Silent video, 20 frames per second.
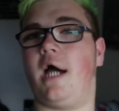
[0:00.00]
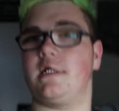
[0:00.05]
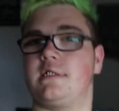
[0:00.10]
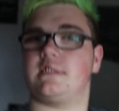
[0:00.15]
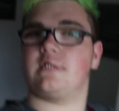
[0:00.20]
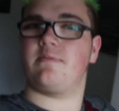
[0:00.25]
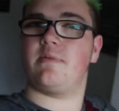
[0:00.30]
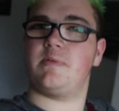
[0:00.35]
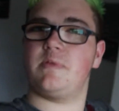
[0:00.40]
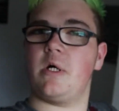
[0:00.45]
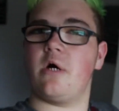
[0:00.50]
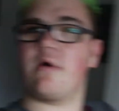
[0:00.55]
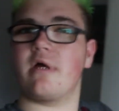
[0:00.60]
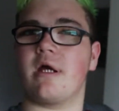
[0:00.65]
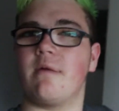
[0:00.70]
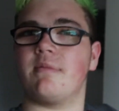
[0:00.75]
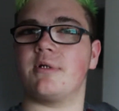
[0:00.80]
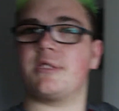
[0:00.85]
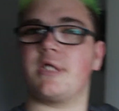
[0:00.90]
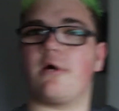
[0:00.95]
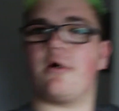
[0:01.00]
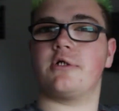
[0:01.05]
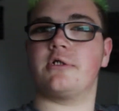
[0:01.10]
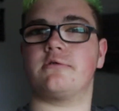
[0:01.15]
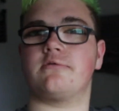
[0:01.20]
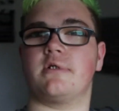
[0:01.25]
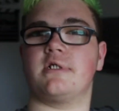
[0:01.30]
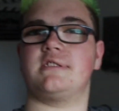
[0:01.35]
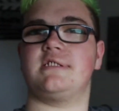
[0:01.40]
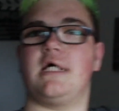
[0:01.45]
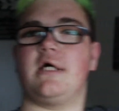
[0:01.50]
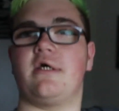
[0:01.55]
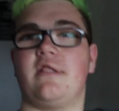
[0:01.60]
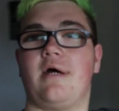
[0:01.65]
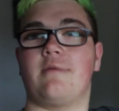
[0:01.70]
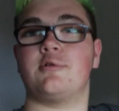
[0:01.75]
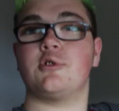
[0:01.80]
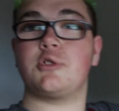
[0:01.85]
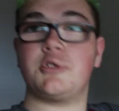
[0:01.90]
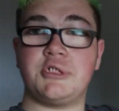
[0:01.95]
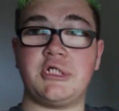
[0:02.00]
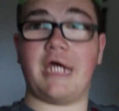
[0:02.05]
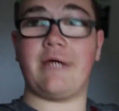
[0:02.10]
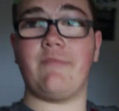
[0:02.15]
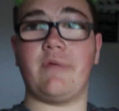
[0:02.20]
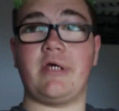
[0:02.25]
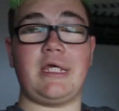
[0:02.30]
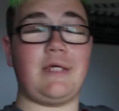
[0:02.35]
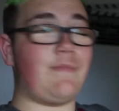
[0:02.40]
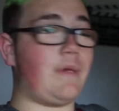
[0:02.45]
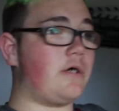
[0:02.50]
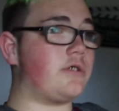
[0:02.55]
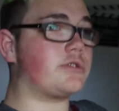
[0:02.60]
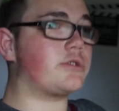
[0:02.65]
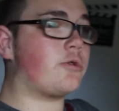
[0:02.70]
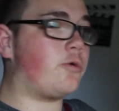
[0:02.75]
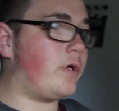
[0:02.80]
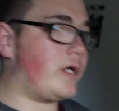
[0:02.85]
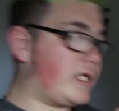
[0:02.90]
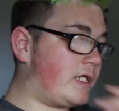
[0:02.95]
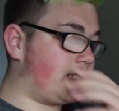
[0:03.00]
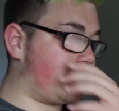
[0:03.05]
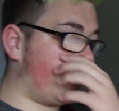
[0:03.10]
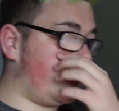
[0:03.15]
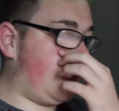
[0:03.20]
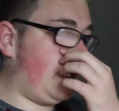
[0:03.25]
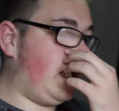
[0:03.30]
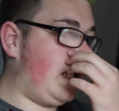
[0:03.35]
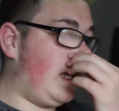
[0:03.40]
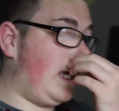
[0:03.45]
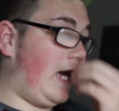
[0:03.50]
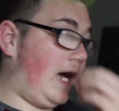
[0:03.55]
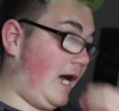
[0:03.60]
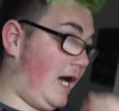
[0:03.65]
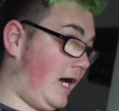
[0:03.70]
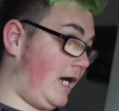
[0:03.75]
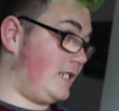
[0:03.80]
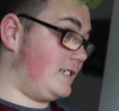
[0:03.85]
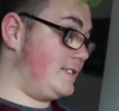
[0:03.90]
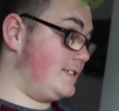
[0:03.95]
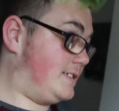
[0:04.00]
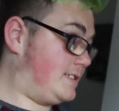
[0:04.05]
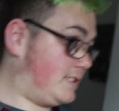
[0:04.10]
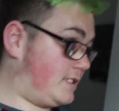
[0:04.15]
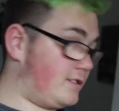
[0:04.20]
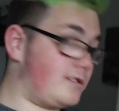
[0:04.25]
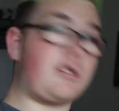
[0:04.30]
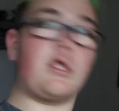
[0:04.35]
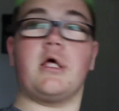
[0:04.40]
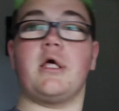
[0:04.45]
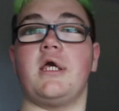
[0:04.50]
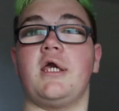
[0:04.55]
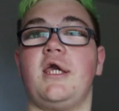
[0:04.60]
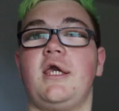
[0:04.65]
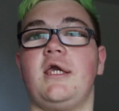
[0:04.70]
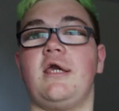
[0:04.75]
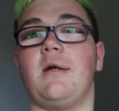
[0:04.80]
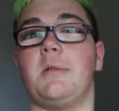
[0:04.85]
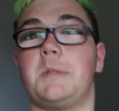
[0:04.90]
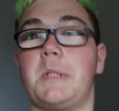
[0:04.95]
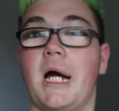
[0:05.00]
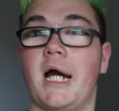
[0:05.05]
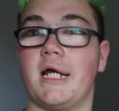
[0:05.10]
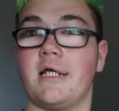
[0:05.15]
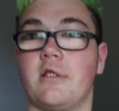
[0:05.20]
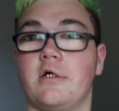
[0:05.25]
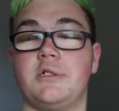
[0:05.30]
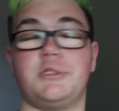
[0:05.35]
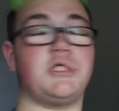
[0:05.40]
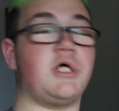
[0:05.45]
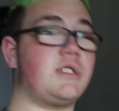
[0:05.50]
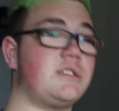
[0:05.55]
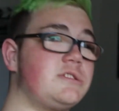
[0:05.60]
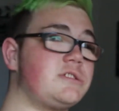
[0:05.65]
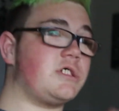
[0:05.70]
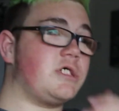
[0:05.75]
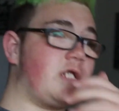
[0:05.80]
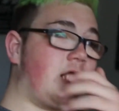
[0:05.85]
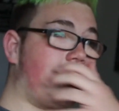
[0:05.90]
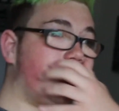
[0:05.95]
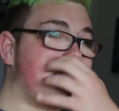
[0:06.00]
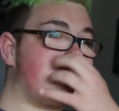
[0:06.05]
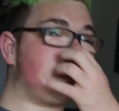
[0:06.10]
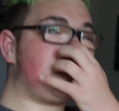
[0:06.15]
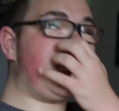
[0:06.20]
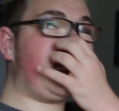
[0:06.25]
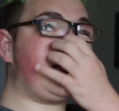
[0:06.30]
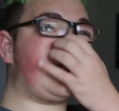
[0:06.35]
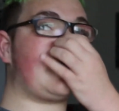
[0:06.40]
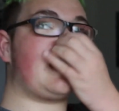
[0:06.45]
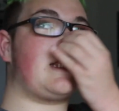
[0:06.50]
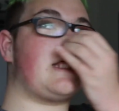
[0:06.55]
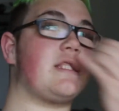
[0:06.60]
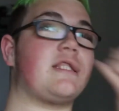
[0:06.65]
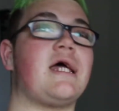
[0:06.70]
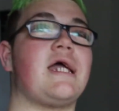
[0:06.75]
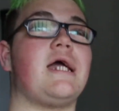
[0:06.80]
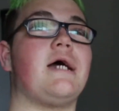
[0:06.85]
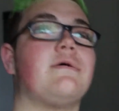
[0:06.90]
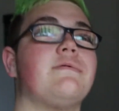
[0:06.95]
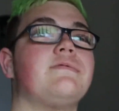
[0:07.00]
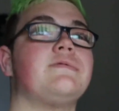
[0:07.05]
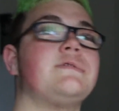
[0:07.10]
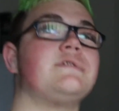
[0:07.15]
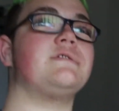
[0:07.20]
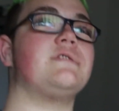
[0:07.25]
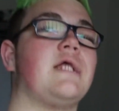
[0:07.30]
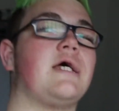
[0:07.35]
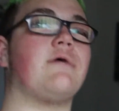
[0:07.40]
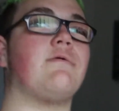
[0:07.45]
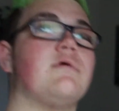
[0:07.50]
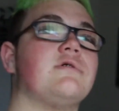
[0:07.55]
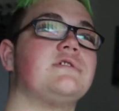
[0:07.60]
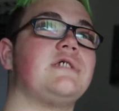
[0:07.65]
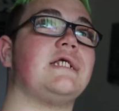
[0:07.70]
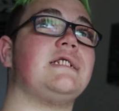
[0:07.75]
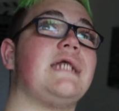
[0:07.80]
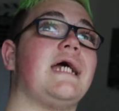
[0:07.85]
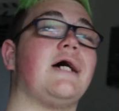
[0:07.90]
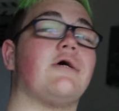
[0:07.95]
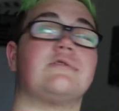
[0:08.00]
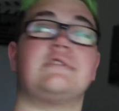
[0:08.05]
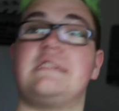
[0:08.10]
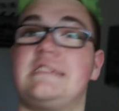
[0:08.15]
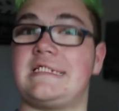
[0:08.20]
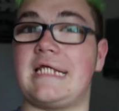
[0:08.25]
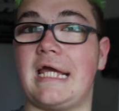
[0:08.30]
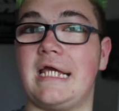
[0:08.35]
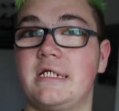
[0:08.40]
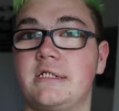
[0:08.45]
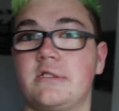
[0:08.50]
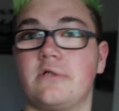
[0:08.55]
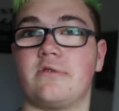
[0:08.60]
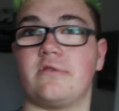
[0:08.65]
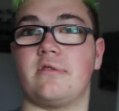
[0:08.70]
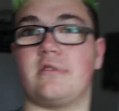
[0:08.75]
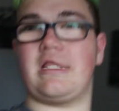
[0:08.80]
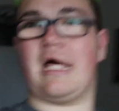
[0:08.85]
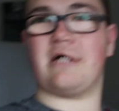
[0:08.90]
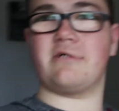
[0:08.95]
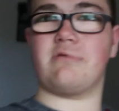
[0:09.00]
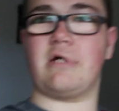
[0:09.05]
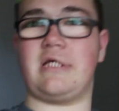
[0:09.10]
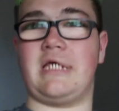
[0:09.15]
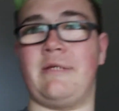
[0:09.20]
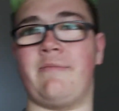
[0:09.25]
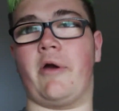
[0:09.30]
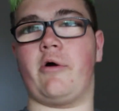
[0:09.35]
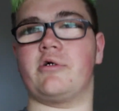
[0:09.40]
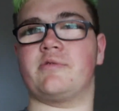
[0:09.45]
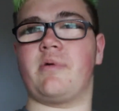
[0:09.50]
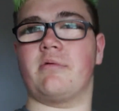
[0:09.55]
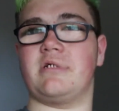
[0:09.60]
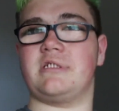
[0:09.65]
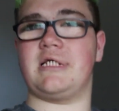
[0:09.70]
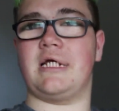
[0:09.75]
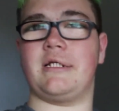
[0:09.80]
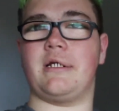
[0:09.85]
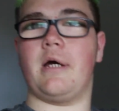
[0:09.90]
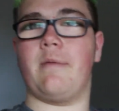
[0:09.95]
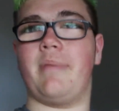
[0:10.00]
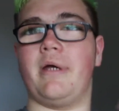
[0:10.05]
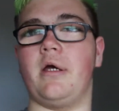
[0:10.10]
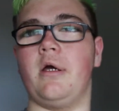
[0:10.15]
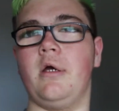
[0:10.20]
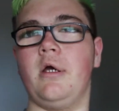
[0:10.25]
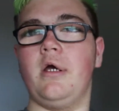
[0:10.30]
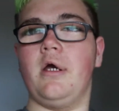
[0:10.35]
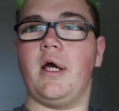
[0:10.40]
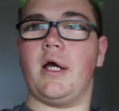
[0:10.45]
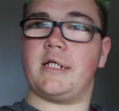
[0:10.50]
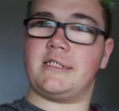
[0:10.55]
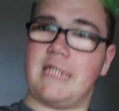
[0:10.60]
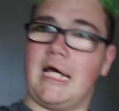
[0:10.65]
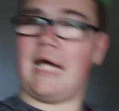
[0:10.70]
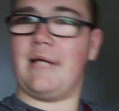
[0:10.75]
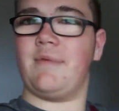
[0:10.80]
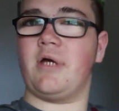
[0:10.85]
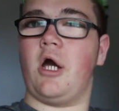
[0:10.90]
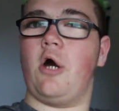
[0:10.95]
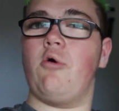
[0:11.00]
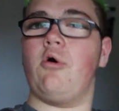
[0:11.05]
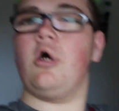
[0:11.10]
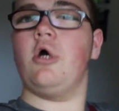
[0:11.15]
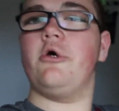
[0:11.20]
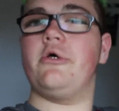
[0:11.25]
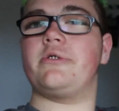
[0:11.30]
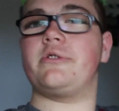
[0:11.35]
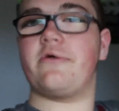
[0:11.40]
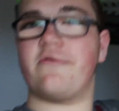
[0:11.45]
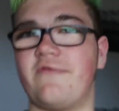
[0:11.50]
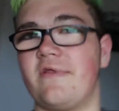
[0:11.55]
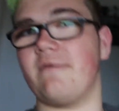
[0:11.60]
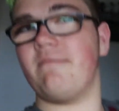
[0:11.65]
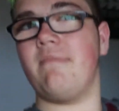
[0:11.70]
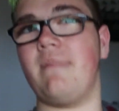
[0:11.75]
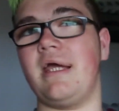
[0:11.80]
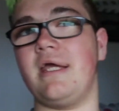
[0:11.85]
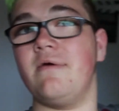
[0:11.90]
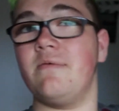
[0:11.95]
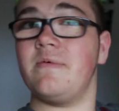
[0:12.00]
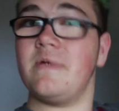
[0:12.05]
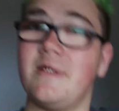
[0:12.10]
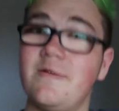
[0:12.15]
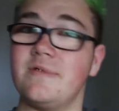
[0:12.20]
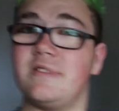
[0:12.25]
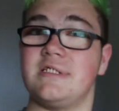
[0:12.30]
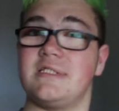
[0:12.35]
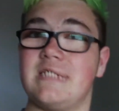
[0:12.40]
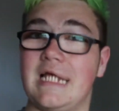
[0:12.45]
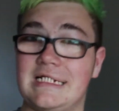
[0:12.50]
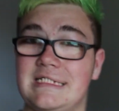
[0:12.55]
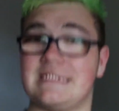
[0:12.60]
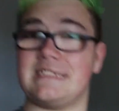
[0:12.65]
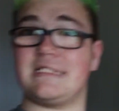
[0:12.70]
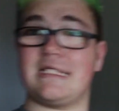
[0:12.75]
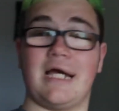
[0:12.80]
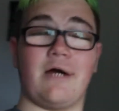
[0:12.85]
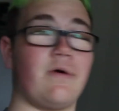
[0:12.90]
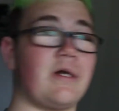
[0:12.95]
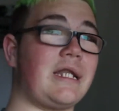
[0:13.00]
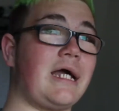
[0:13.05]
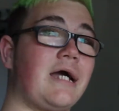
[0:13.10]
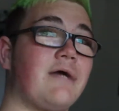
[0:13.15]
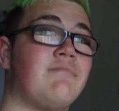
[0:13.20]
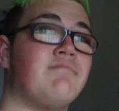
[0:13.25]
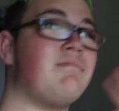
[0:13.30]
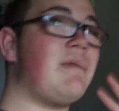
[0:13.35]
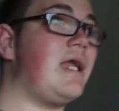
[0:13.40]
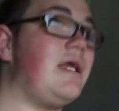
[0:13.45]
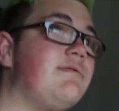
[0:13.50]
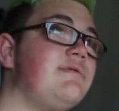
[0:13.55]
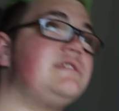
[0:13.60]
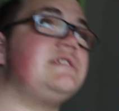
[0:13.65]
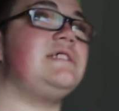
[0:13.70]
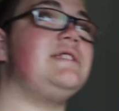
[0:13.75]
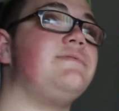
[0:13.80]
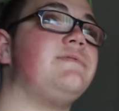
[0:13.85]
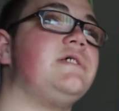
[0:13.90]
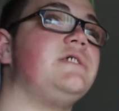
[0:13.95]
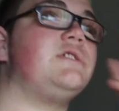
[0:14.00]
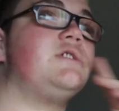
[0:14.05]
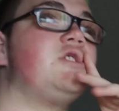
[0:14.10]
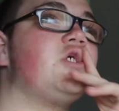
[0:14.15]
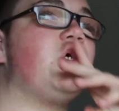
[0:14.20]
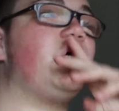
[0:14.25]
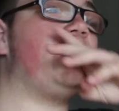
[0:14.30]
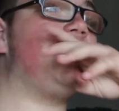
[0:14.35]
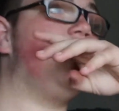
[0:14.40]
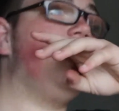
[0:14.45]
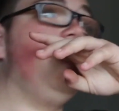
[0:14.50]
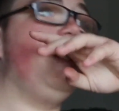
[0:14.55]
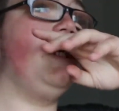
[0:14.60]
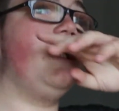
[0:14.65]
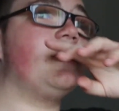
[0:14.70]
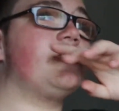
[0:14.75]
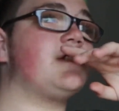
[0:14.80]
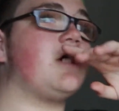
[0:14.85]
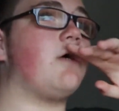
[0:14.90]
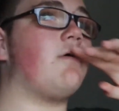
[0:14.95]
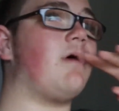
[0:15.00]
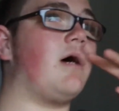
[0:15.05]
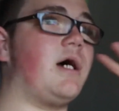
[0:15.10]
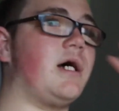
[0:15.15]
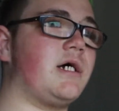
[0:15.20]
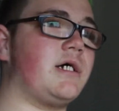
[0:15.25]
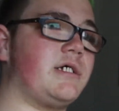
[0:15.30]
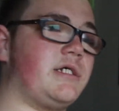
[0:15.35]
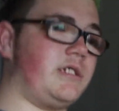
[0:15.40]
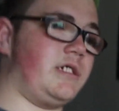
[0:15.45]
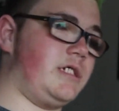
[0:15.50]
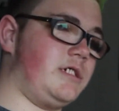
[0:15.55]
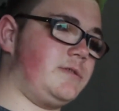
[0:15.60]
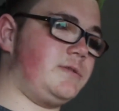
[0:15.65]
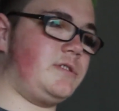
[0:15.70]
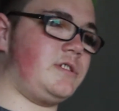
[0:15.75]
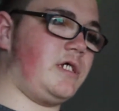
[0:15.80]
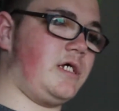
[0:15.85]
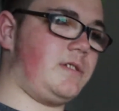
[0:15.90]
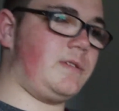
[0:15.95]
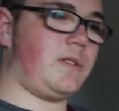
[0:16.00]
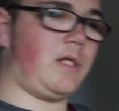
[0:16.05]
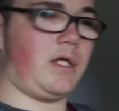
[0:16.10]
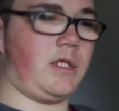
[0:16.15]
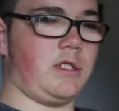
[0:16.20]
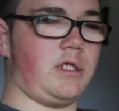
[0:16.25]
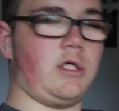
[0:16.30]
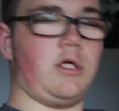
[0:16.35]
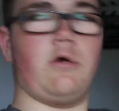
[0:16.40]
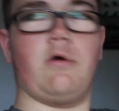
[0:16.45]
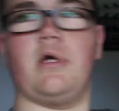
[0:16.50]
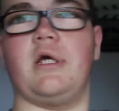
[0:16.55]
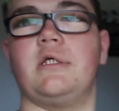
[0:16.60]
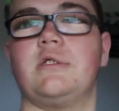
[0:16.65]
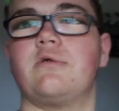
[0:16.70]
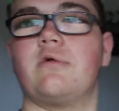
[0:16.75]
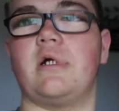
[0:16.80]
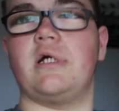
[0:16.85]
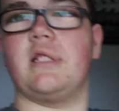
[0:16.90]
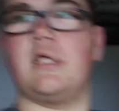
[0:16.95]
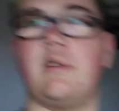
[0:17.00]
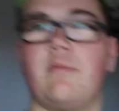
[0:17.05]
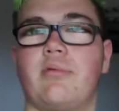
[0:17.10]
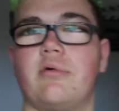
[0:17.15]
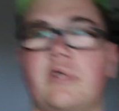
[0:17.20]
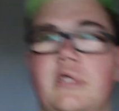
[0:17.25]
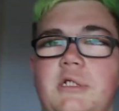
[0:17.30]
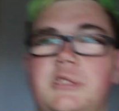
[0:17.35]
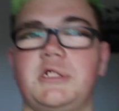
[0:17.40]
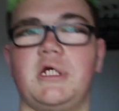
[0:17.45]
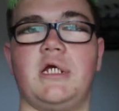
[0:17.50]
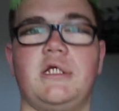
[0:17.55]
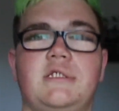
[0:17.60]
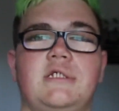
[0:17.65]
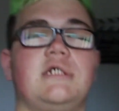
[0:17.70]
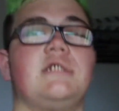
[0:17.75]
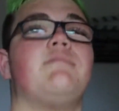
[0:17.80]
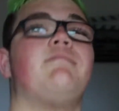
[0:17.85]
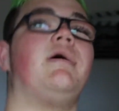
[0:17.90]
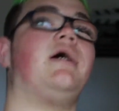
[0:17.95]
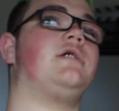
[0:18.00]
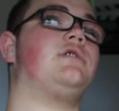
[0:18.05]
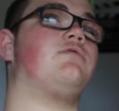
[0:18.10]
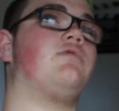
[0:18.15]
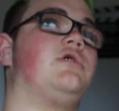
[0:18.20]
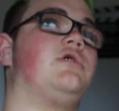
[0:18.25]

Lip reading: Actually, before I have my shower, I just want to tell you that I've just checked my emails quickly, and the Violet Johnson has said that they will send it out today, so that email was probably sent a bit a time ago, so they may have even sent it out, and I may receive it soon. So I have said thank you, it's greatly appreciated. Best